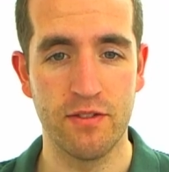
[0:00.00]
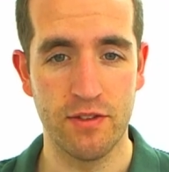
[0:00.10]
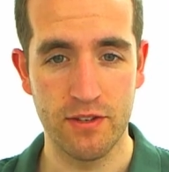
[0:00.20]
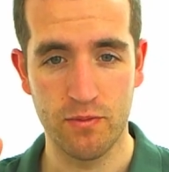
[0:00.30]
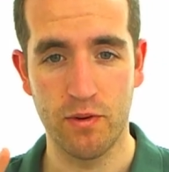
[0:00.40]
So
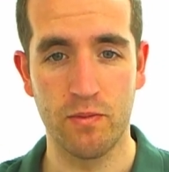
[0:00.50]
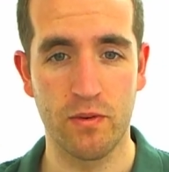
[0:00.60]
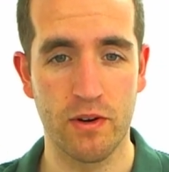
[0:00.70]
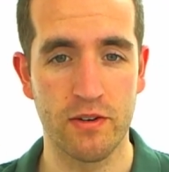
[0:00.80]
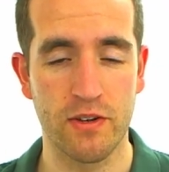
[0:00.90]
this is what
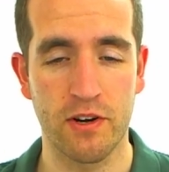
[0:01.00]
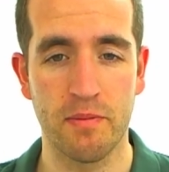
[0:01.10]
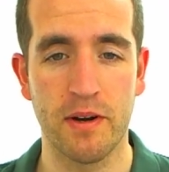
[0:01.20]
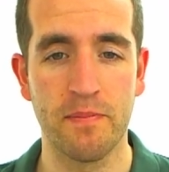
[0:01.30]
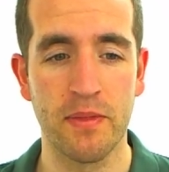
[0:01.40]
we're going to talk
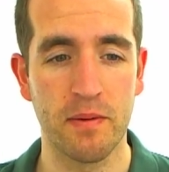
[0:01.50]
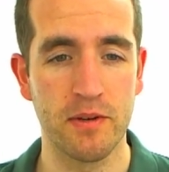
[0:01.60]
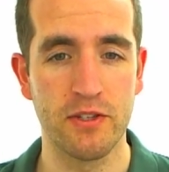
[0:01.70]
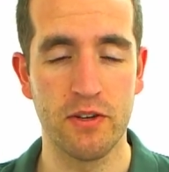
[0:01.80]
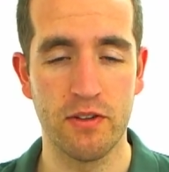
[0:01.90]
about. I'm
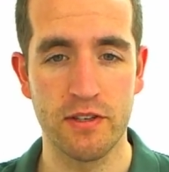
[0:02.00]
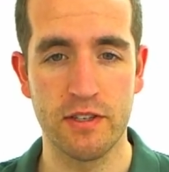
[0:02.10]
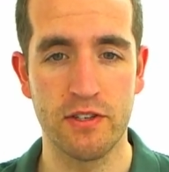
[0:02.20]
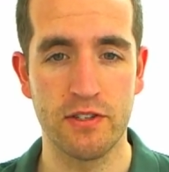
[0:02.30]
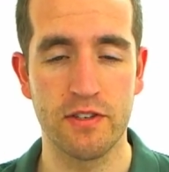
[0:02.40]
going to show you
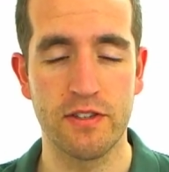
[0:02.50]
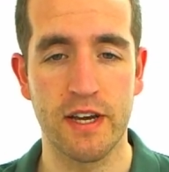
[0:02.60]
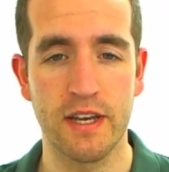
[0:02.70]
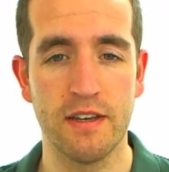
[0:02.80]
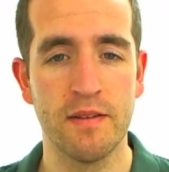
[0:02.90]
this in just a
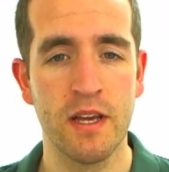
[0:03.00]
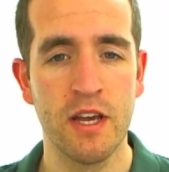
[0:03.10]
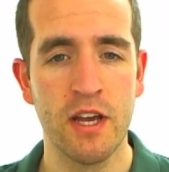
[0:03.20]
second.